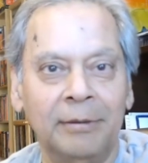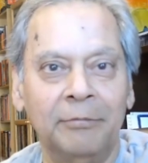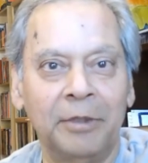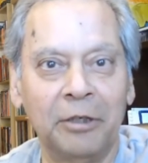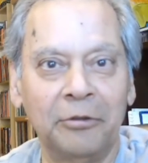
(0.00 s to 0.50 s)

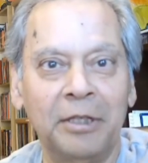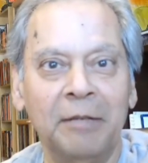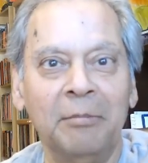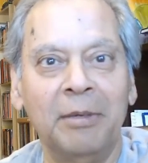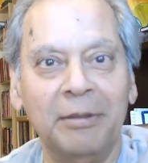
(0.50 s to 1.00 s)
Without
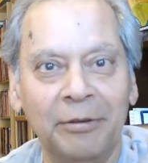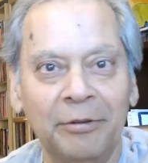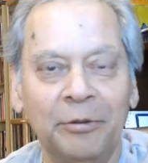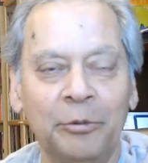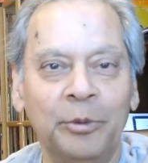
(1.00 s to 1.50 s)
them,
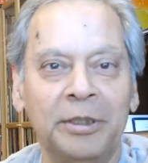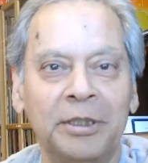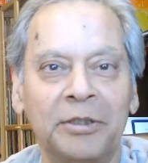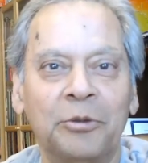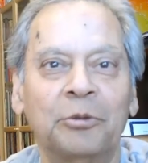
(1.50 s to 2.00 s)
we
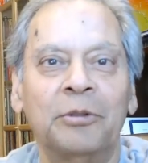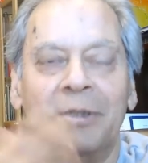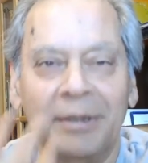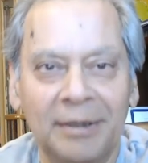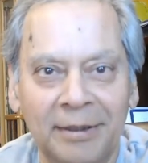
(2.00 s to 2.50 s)
just couldn't
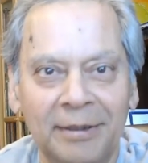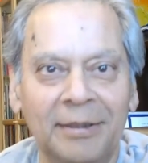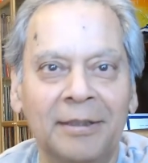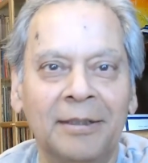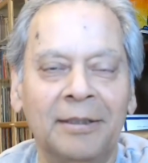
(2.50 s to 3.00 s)

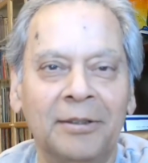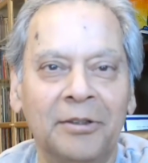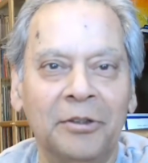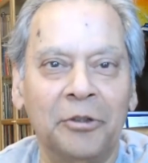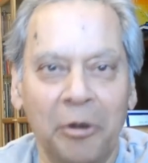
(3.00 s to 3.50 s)

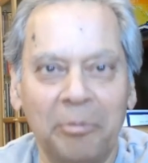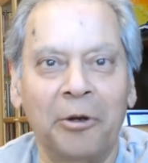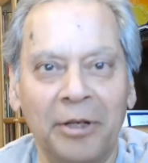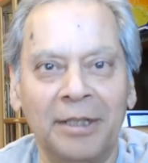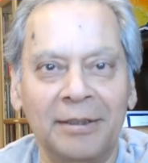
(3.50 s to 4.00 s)
drop
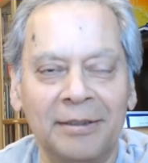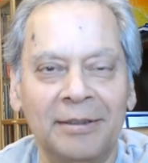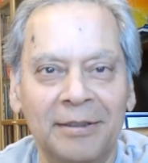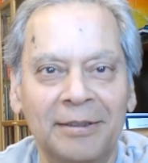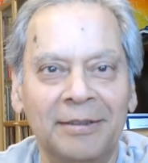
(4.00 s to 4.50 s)
on earth,
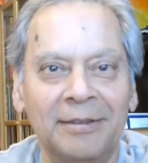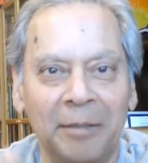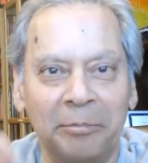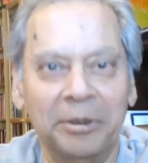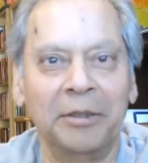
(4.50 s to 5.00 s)

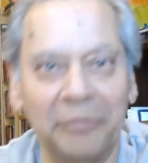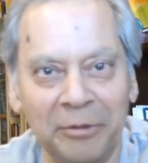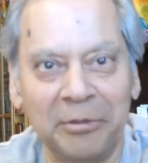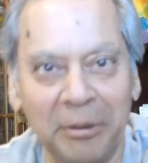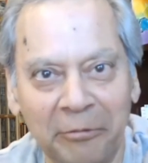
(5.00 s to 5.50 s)
appear
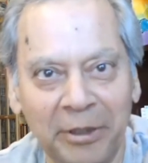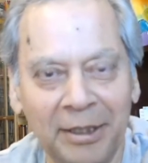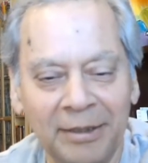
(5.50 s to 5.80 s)
from somewhere.